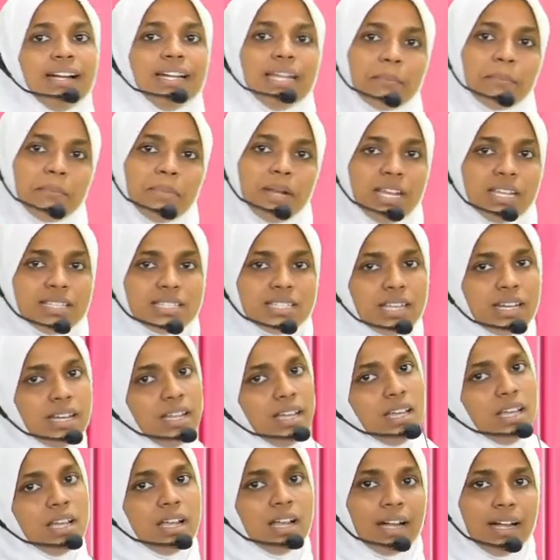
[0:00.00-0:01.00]
Temperature ne
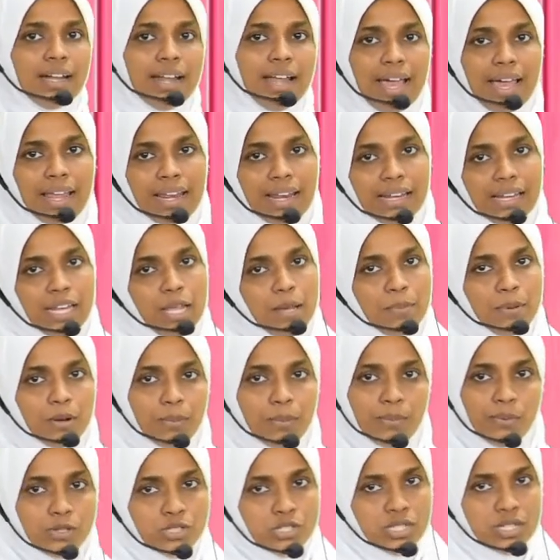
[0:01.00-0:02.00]
directly
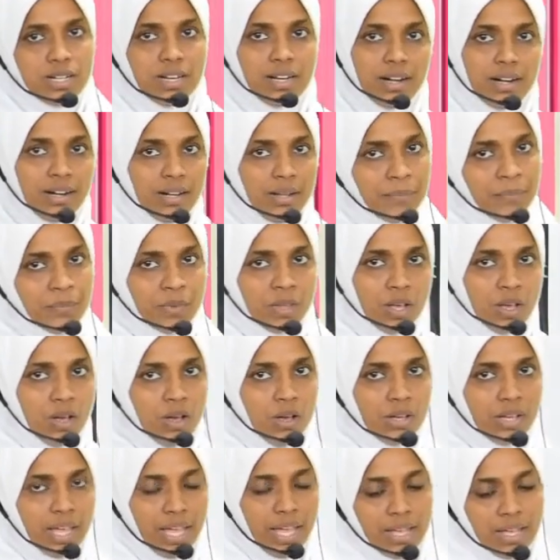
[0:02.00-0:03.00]
proportional aanu.
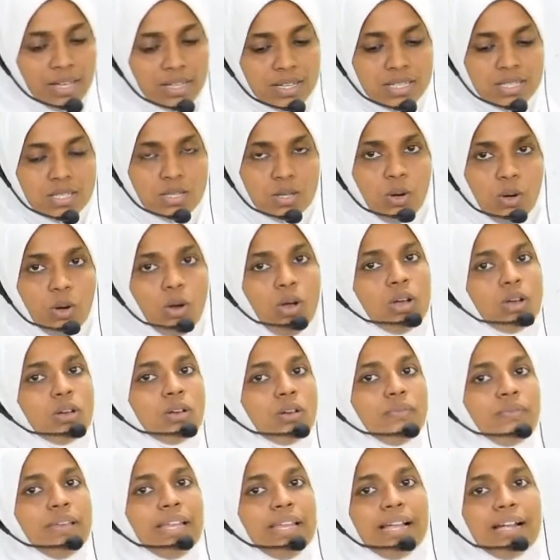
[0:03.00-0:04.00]
Okay, so
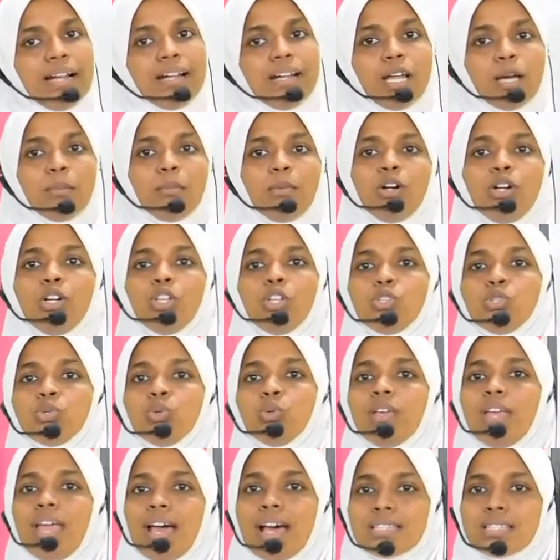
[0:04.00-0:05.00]
we learned about the two
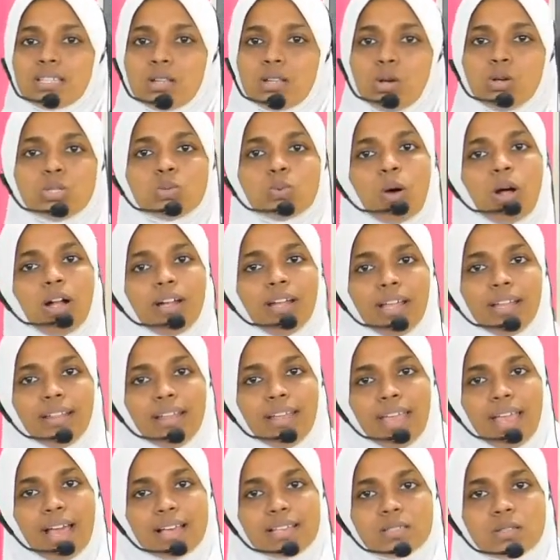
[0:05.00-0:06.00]
gas laws. What are the
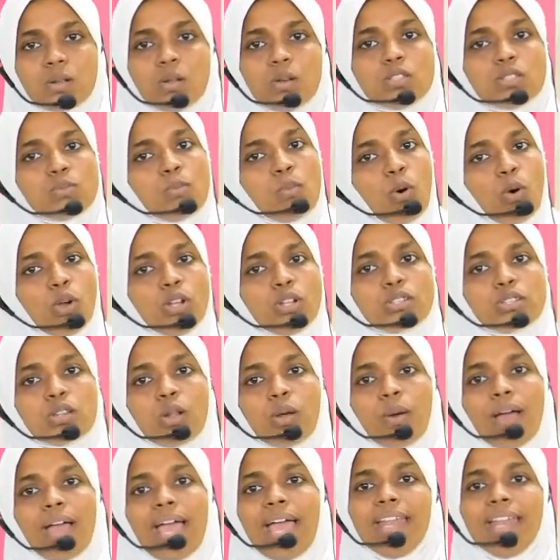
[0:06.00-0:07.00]
gas laws? Boyle's
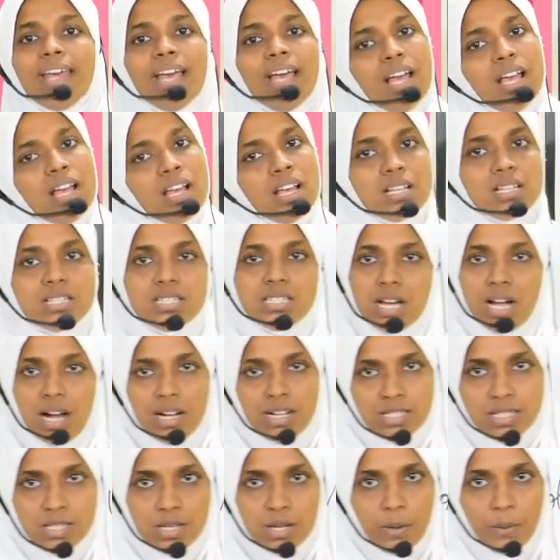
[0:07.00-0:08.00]
law and
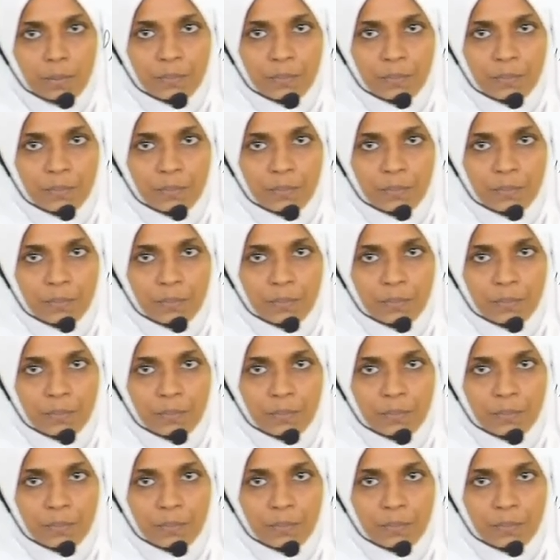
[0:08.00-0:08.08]
Charles' law.